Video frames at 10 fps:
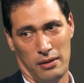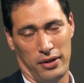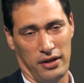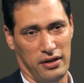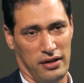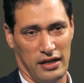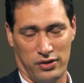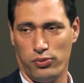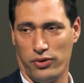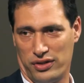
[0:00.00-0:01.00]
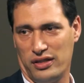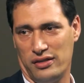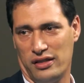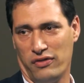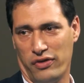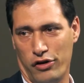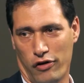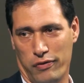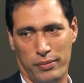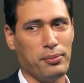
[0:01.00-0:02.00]
But that's what's needed, and very
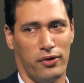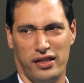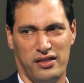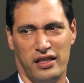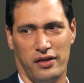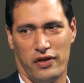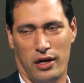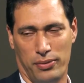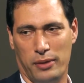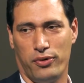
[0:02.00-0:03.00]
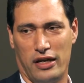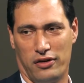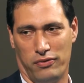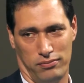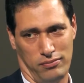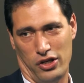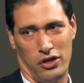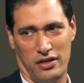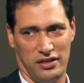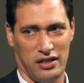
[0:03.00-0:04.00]
often people on LinkedIn give up. They put out
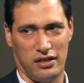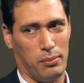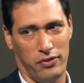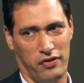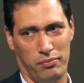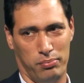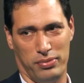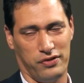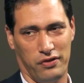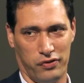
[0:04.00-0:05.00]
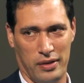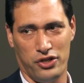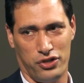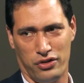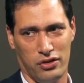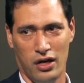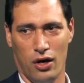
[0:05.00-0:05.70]
they send a couple of bits of information.